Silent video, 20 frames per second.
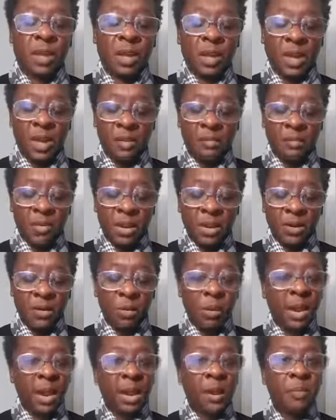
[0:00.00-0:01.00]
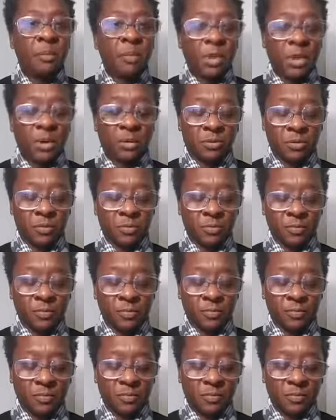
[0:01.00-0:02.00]
And me, the way I'm built,
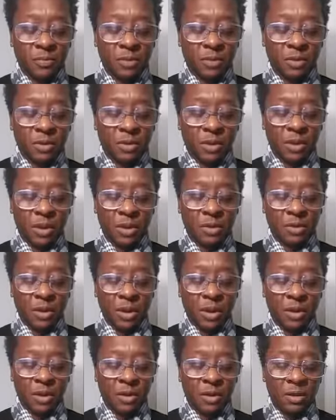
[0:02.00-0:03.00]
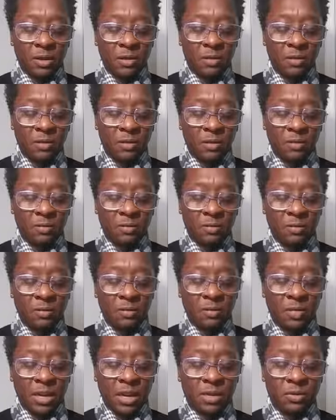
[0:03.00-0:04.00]
you know,
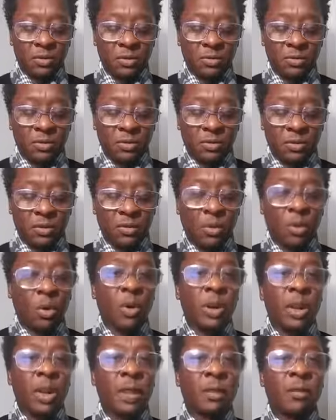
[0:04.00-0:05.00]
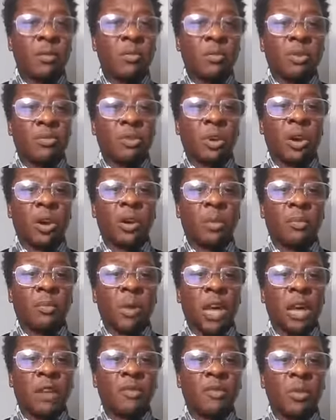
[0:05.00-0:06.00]
as knowing that the majority of
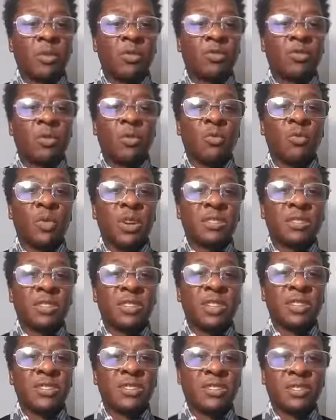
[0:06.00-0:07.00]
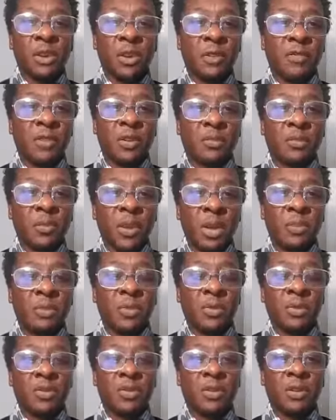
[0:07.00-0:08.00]
black folks were originally conservative people,
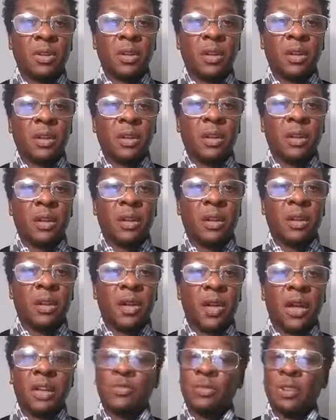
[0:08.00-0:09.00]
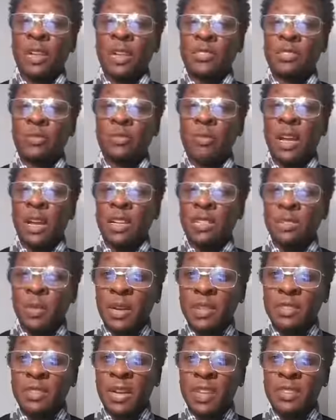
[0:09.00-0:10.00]
as relates to
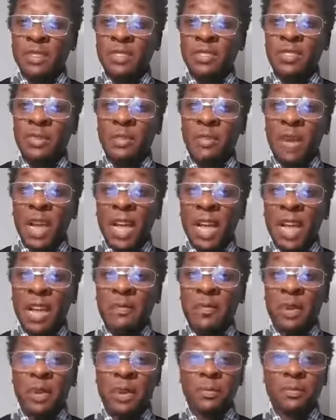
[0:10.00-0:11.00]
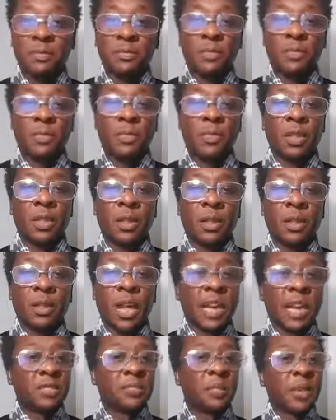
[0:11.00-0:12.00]
expectations of behavior,
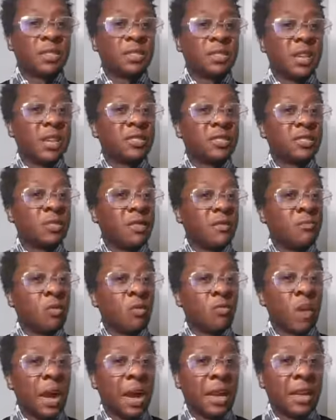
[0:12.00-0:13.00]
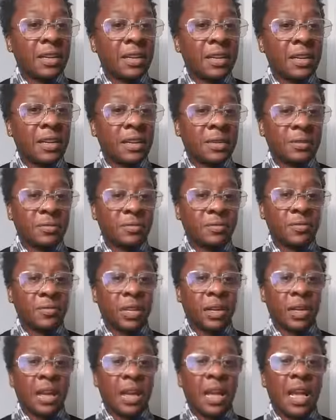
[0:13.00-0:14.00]
expectations of morality,
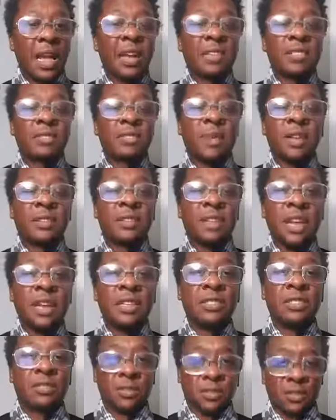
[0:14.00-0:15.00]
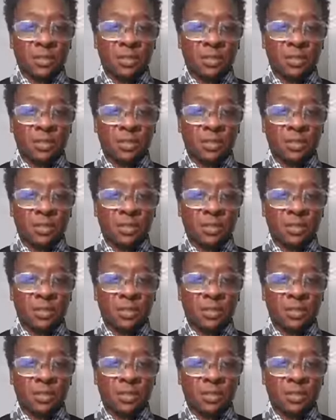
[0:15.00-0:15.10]
expectations.